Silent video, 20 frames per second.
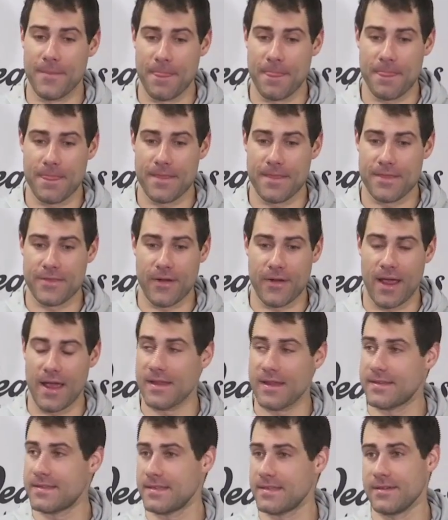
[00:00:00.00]
um,
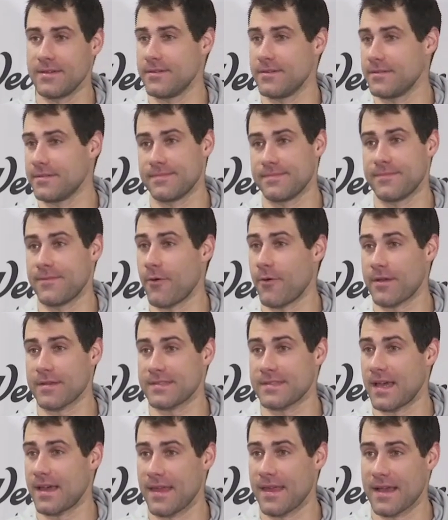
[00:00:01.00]
try to
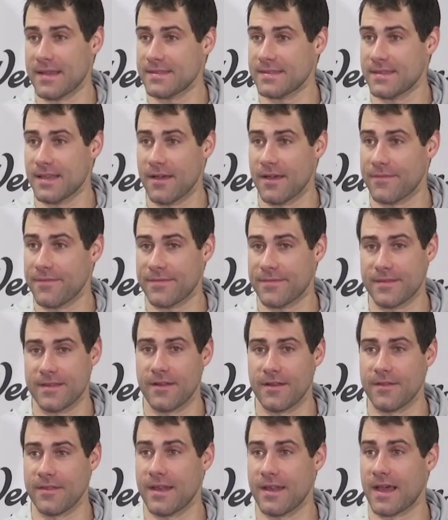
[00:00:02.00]
focus on that stuff.
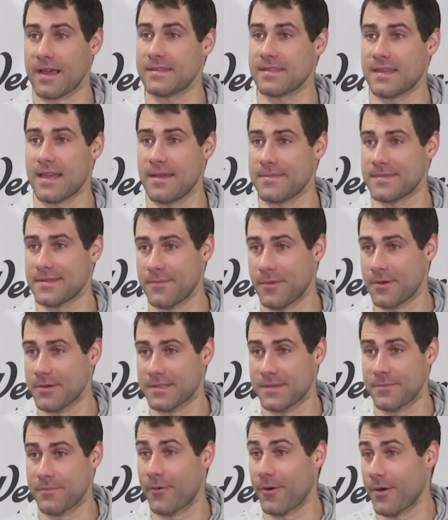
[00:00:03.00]
You know, the next game is the
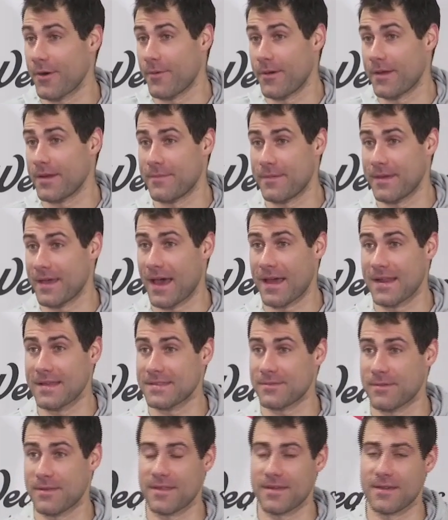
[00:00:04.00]
most important one, to be
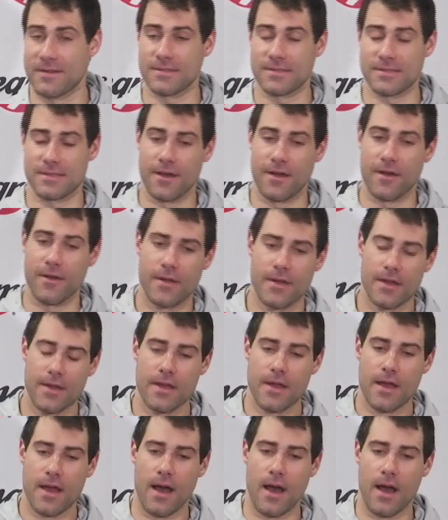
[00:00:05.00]
honest with you. So,
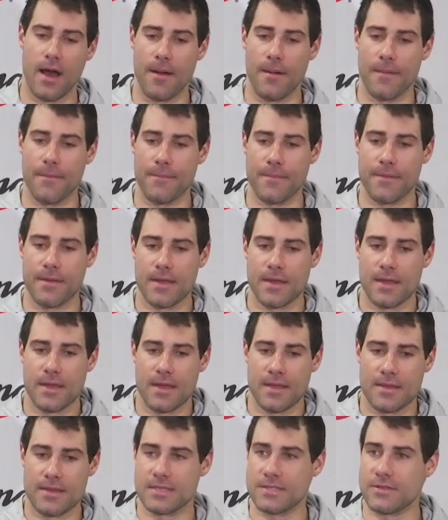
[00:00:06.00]
um,
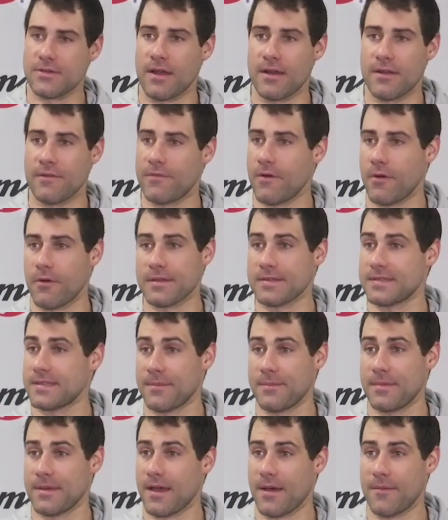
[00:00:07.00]
just trying to focus
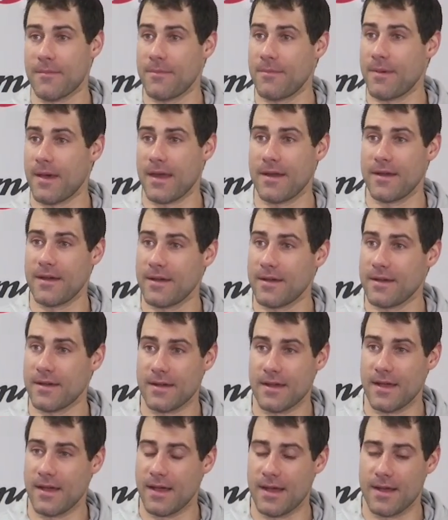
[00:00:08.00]
on becoming better,
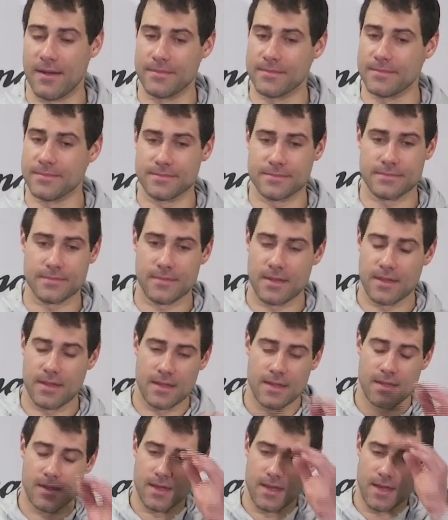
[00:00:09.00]
um,
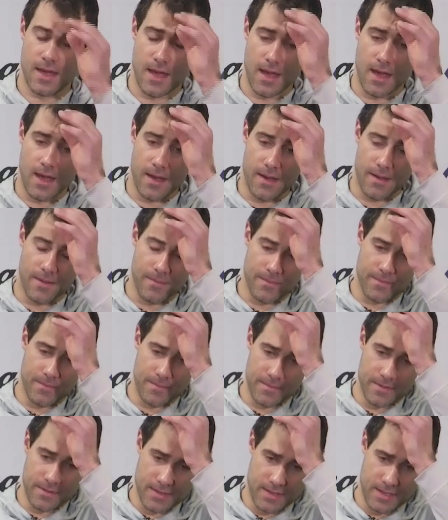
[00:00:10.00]

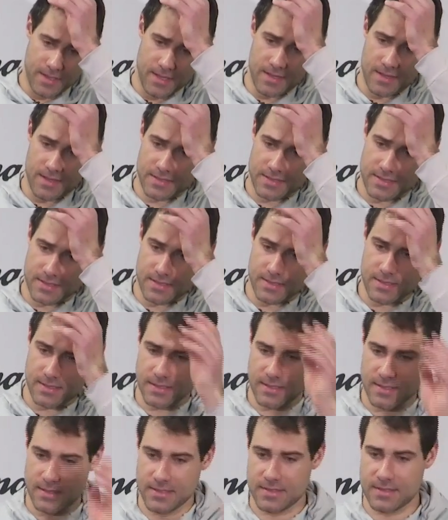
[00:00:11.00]
uh, and
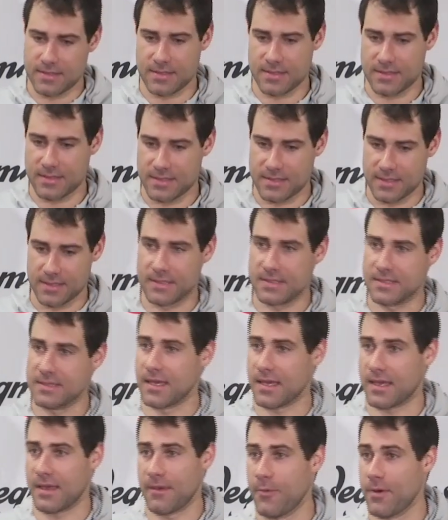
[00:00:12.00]
just just
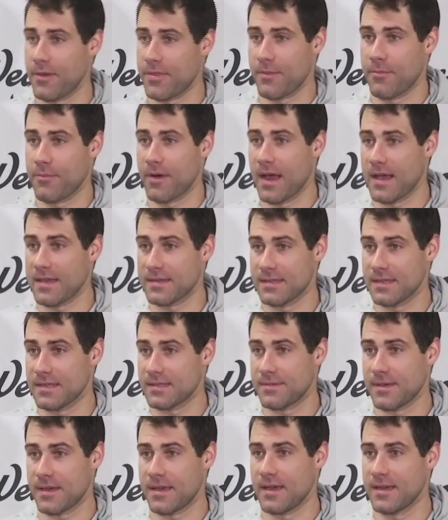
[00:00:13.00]
sticking with the
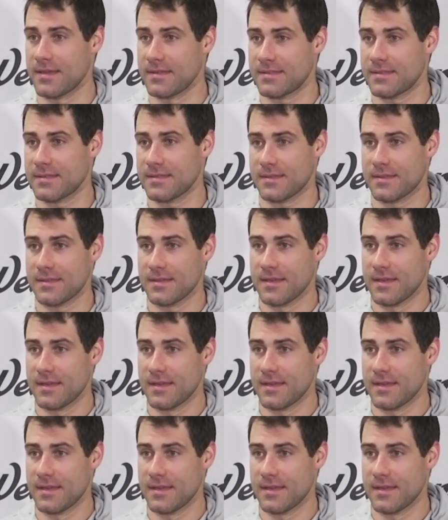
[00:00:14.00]
process because